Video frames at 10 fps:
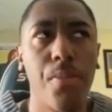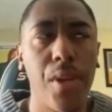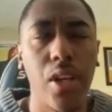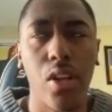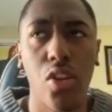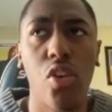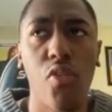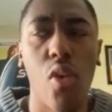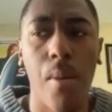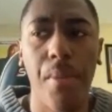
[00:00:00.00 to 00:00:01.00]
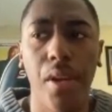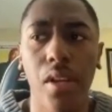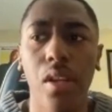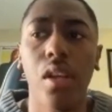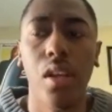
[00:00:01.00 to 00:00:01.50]
overall pick,
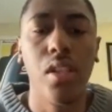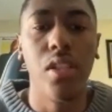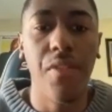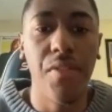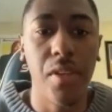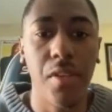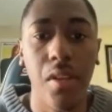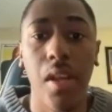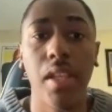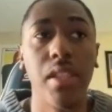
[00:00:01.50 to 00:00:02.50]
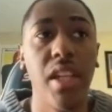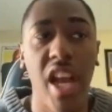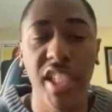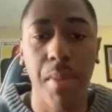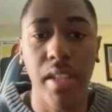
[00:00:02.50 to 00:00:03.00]
definitely exceeded
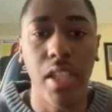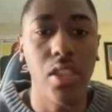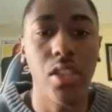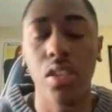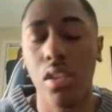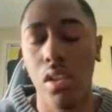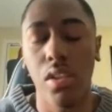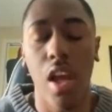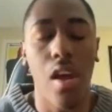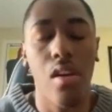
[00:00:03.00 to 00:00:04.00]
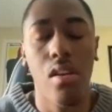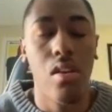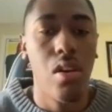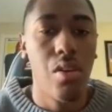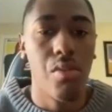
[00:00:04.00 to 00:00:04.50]
expectations in that
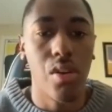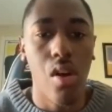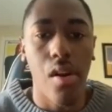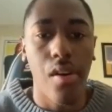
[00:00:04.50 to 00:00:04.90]
regard.